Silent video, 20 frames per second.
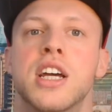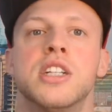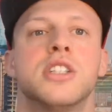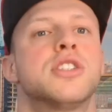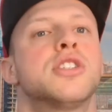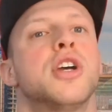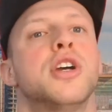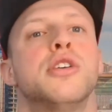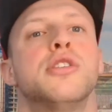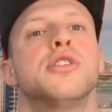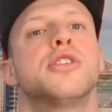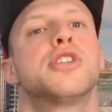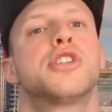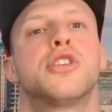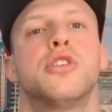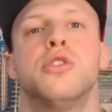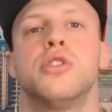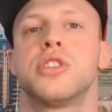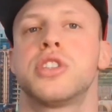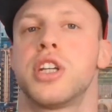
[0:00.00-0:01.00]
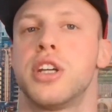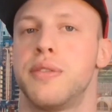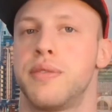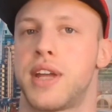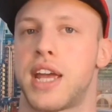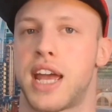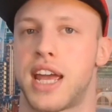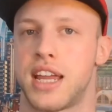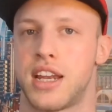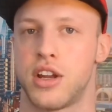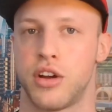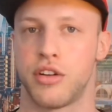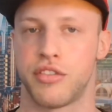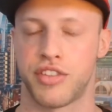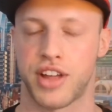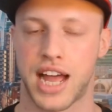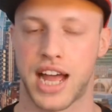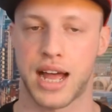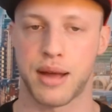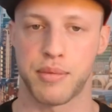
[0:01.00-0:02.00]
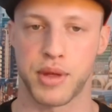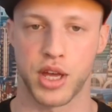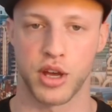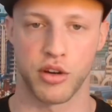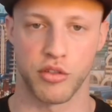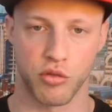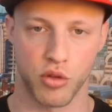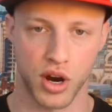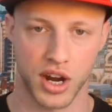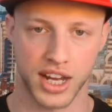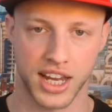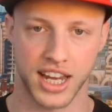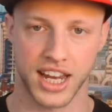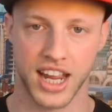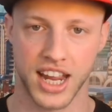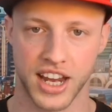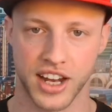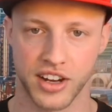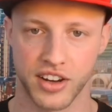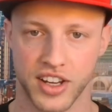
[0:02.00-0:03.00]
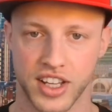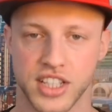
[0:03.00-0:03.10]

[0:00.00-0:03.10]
So short term gain of the habit of working out